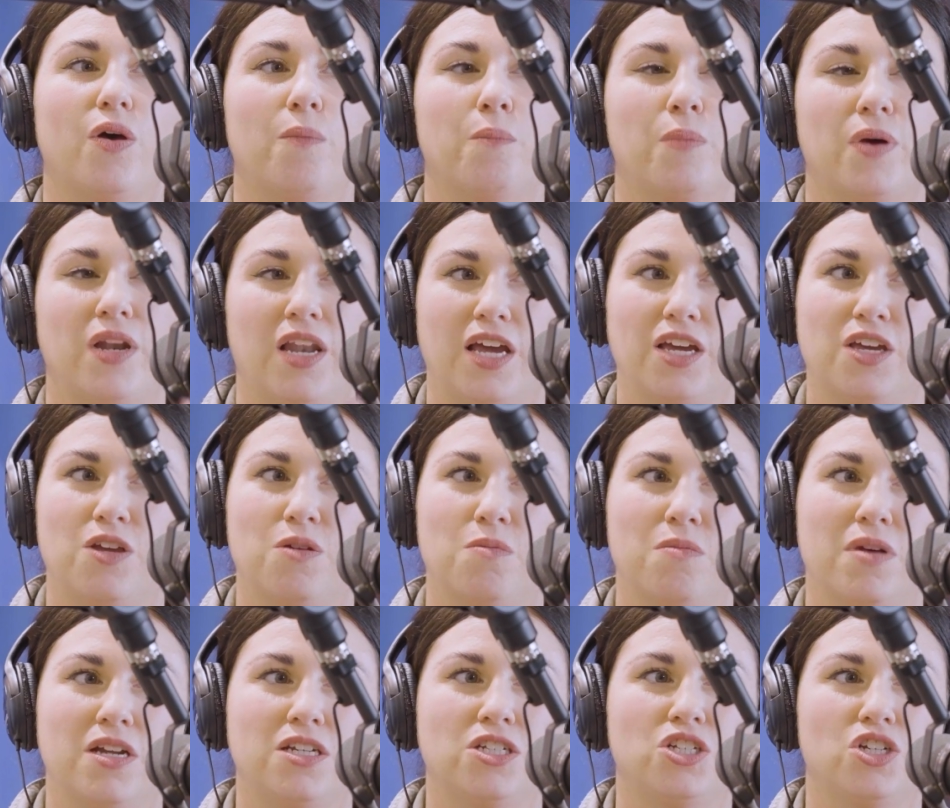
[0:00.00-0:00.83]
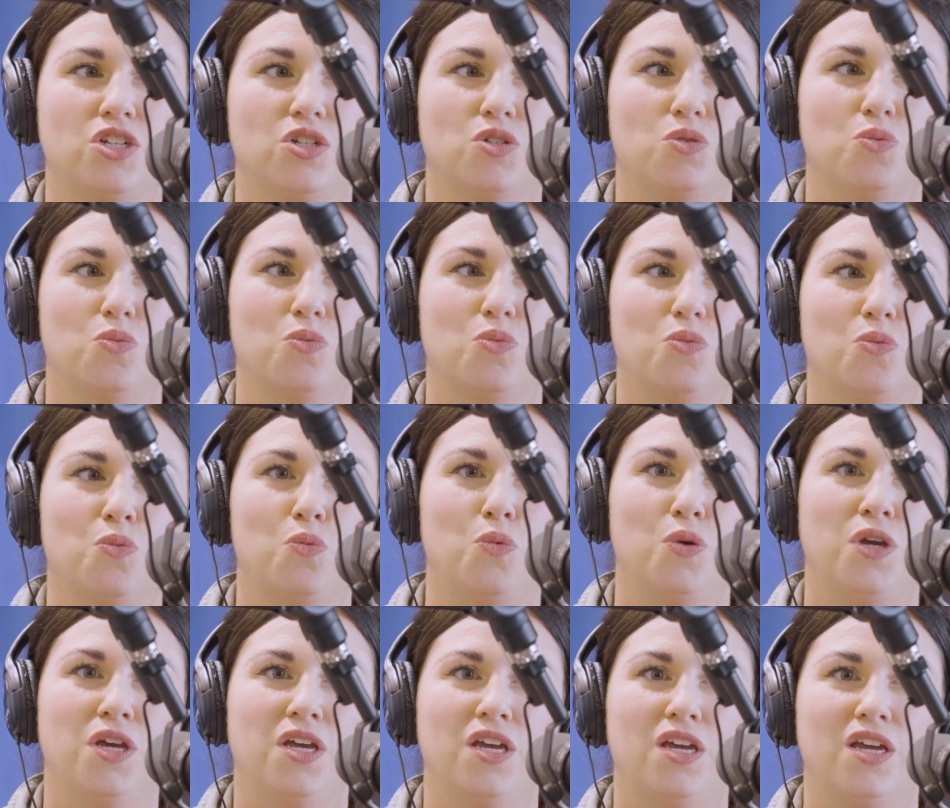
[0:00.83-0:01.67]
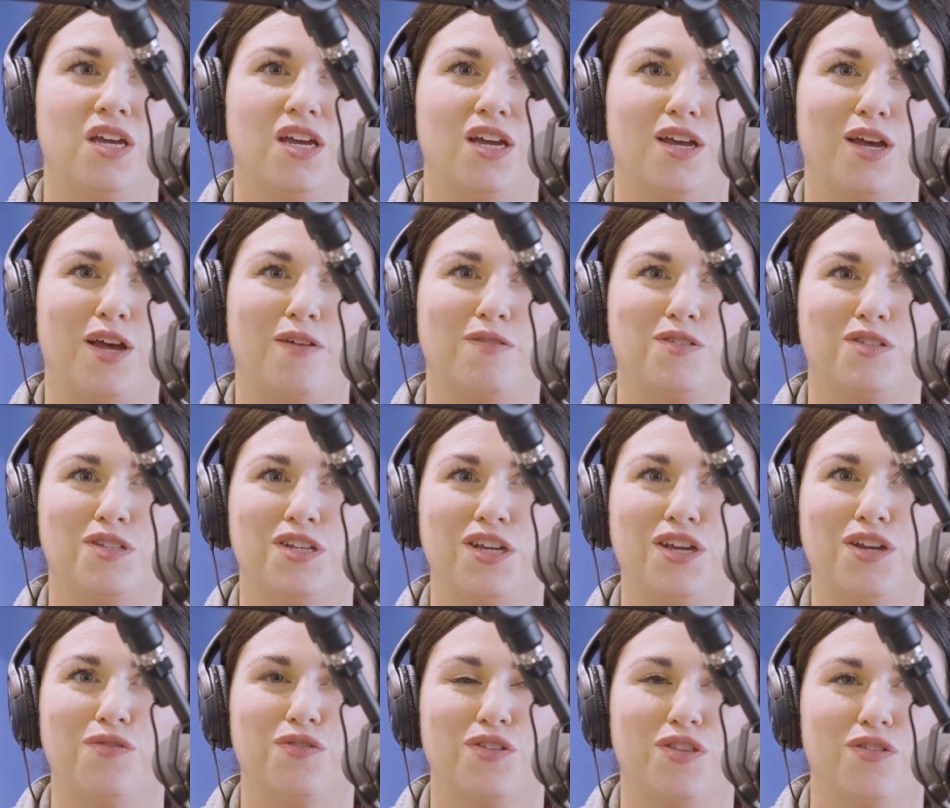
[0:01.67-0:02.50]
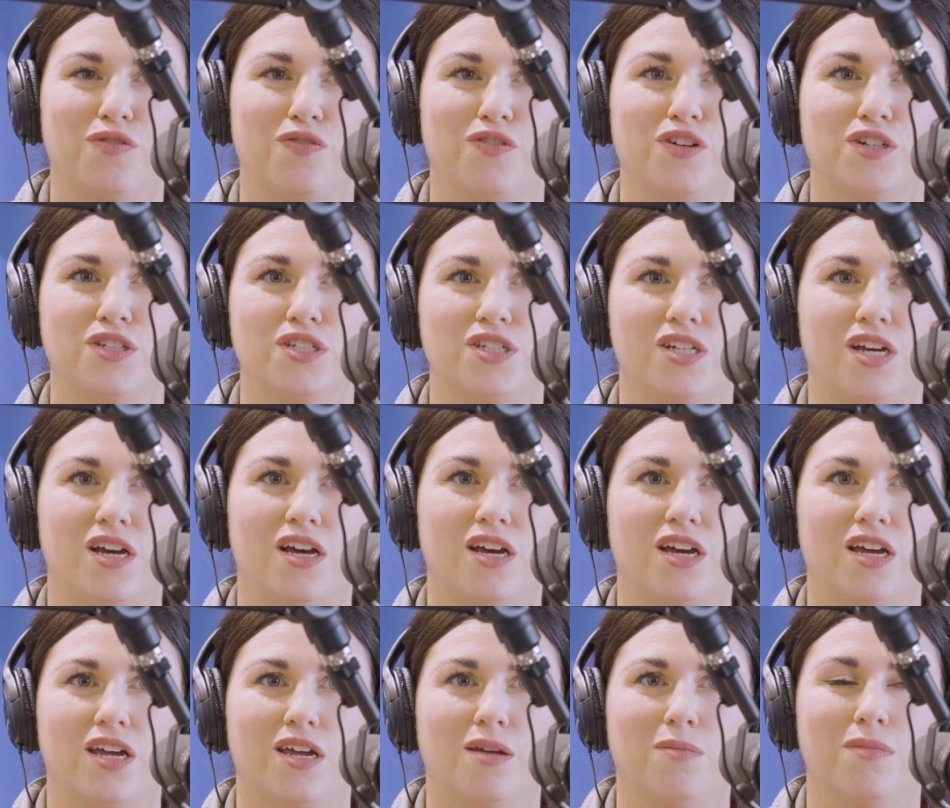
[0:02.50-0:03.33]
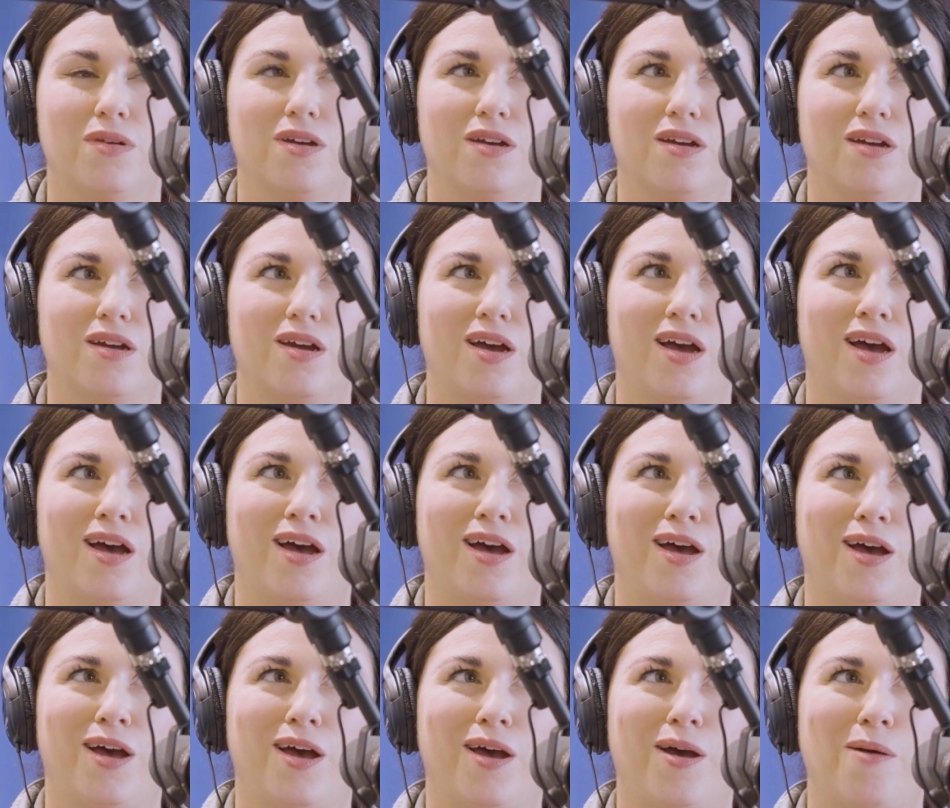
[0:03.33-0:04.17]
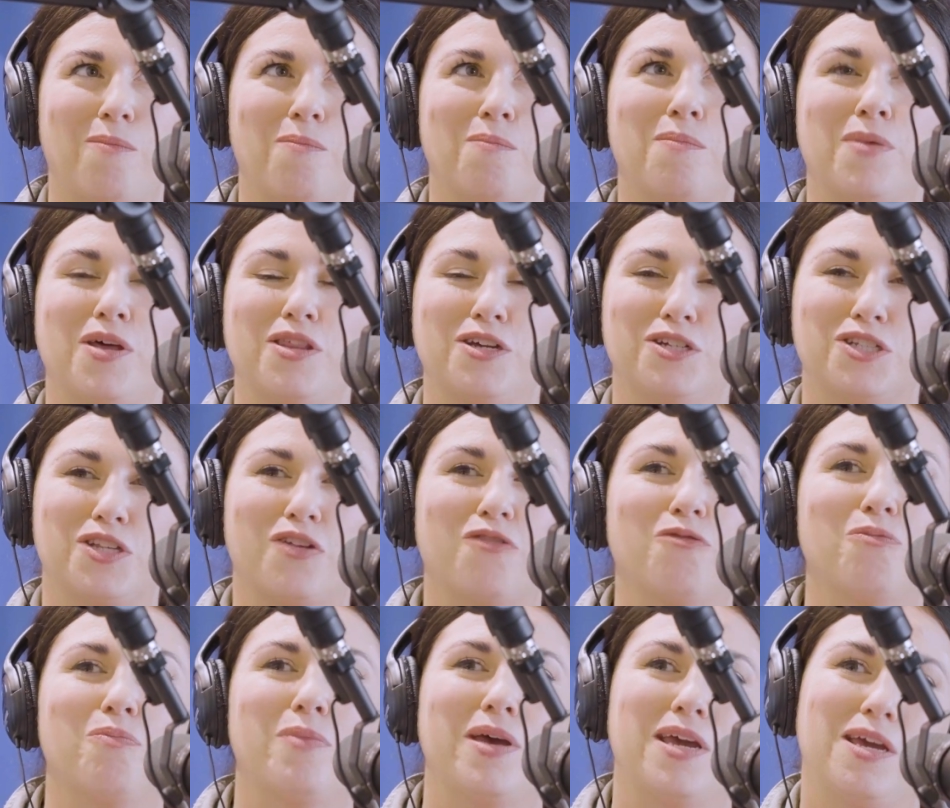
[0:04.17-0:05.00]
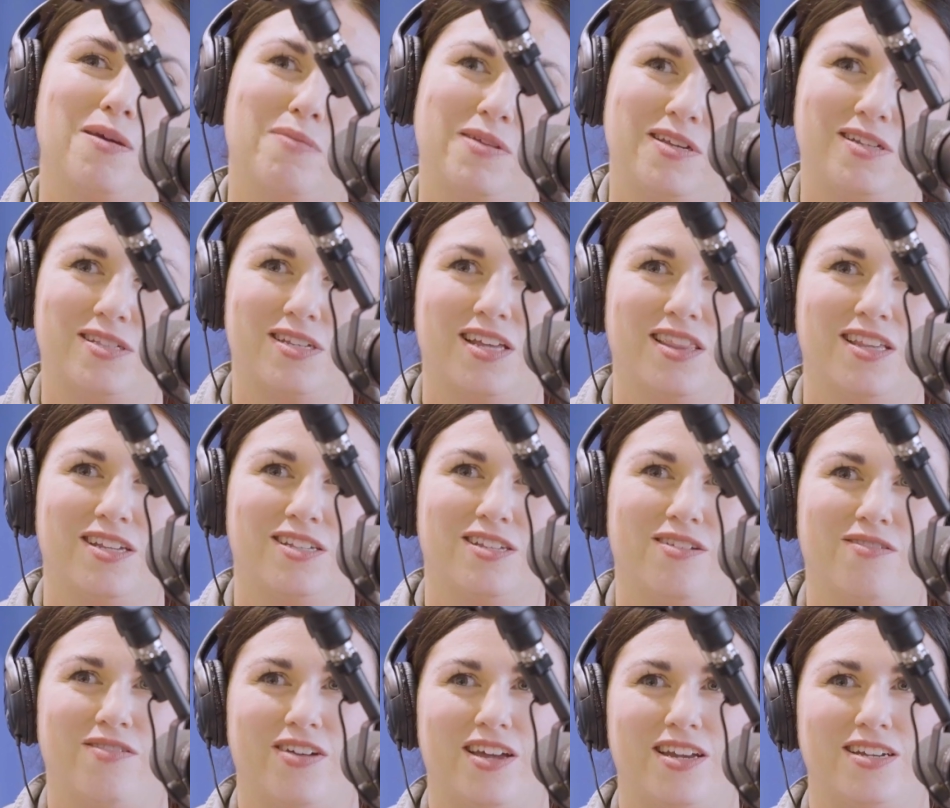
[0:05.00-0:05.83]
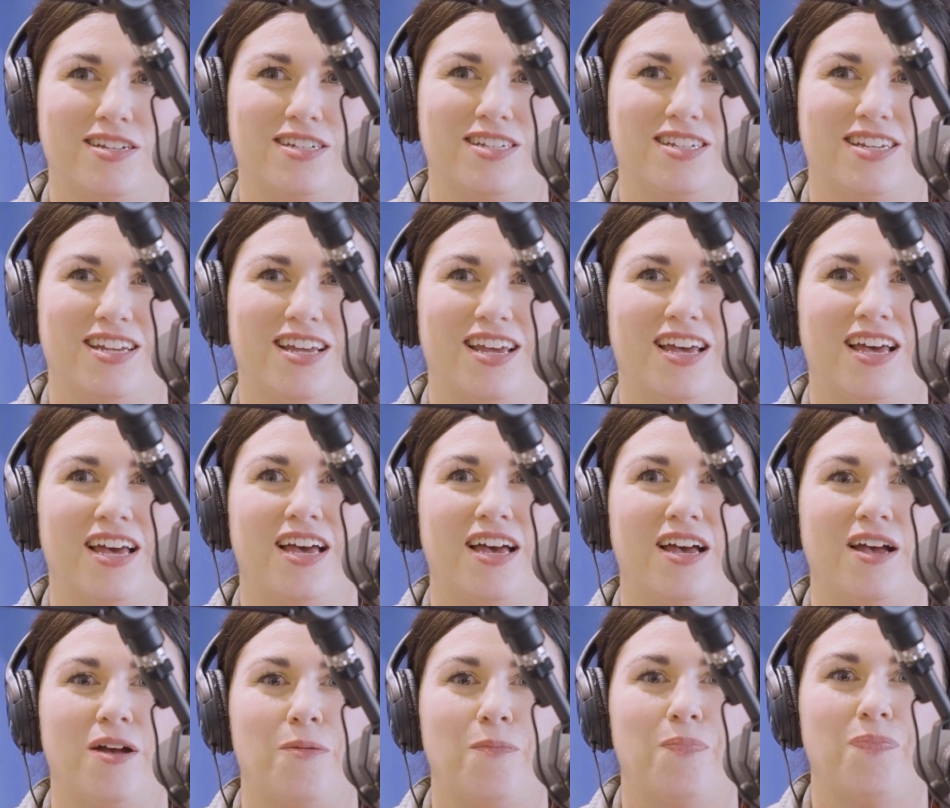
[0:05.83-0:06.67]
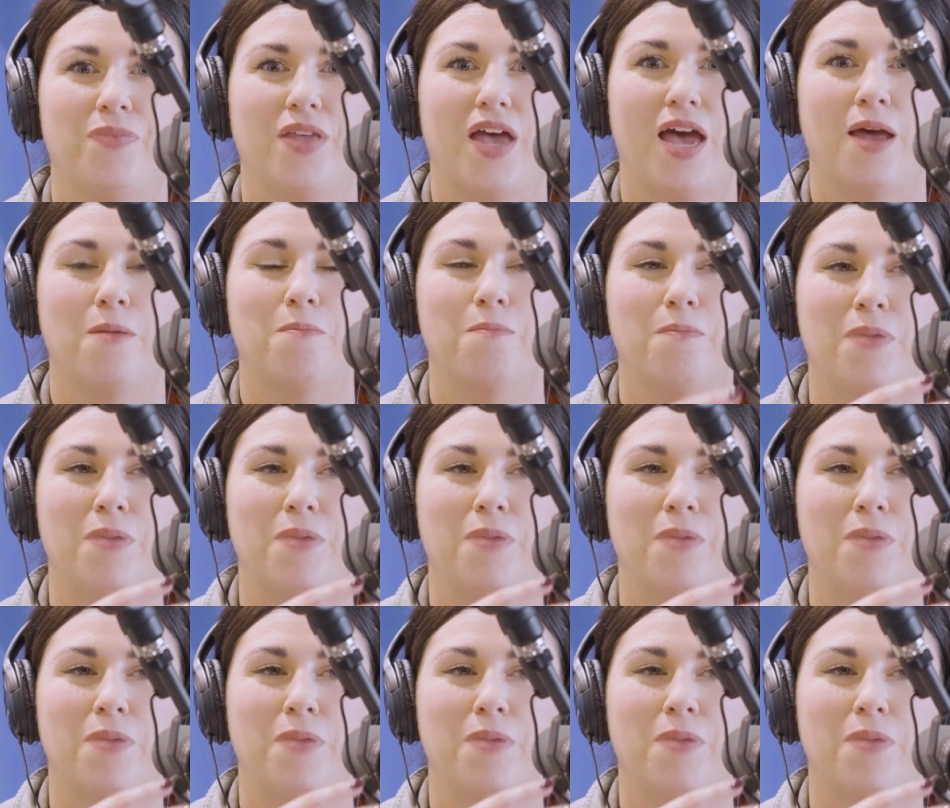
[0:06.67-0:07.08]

But like you mentioned, we have seen for the first time mothers of babies at this event, and